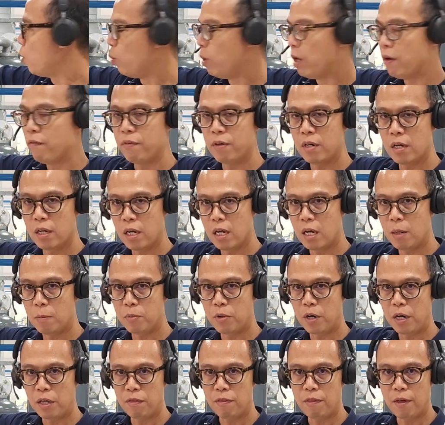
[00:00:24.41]
We have an
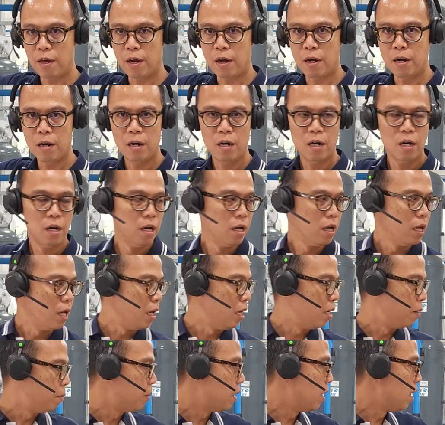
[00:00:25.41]
alarm right there.
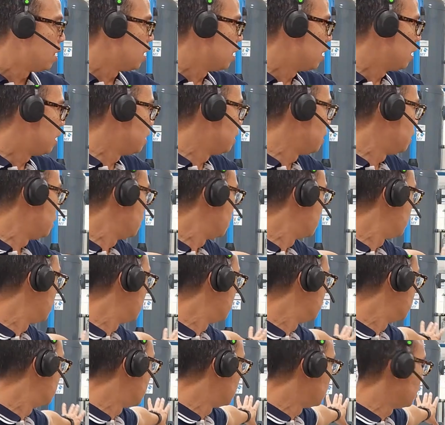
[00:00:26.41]
And behind
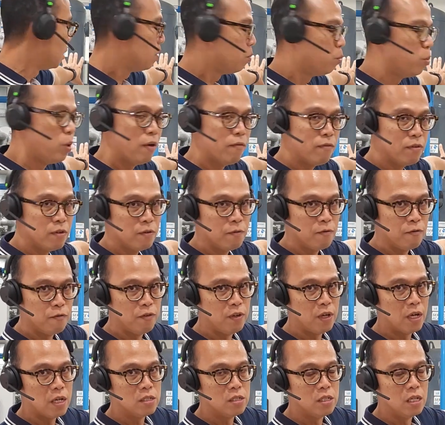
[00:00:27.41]
here is we have a
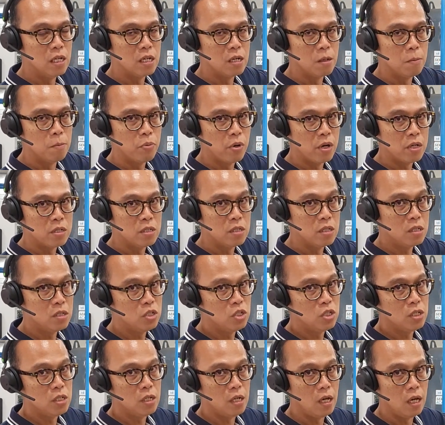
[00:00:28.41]
VSD compressor
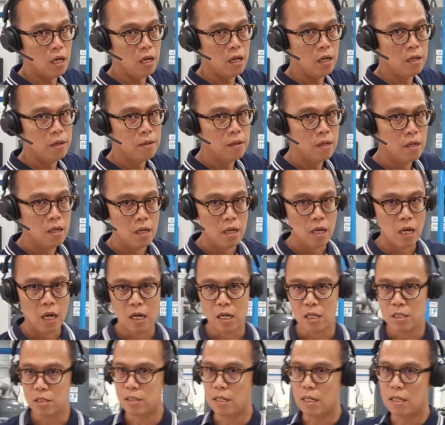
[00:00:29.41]
GA
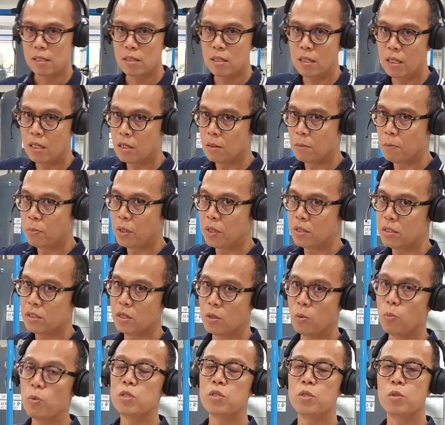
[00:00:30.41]
and a ZT
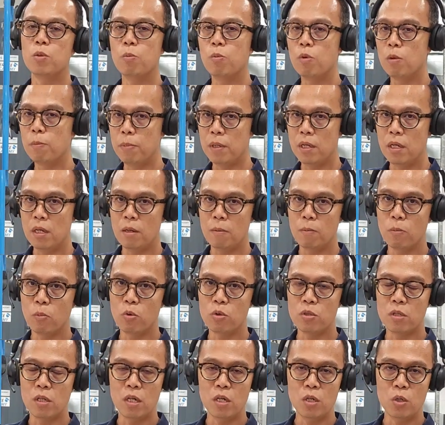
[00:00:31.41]
compressor, which will be
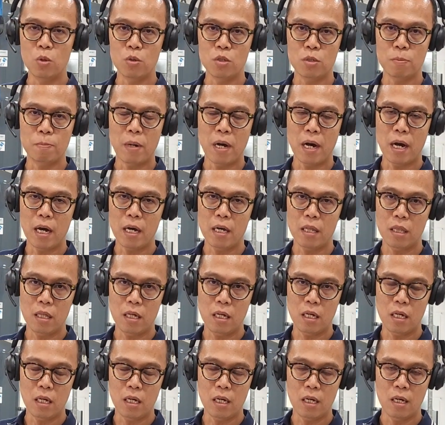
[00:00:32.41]
mostly used by
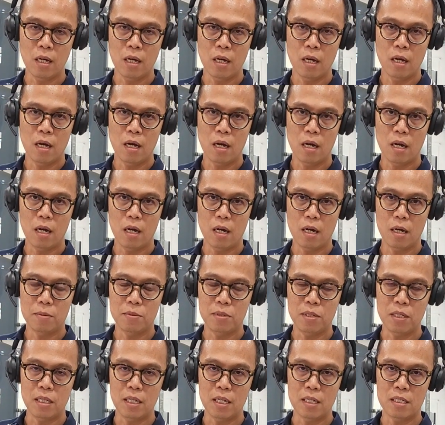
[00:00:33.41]
the
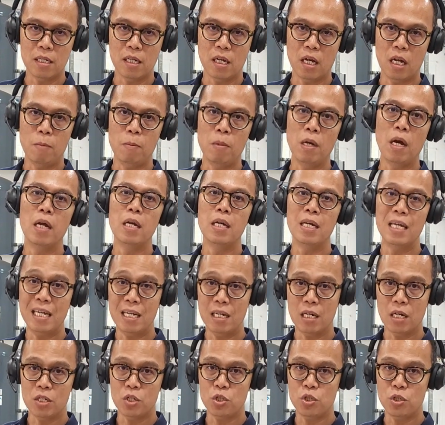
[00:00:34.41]
CTS Academy under
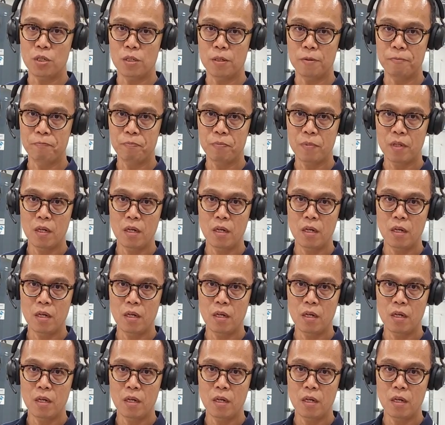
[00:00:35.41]
industrial.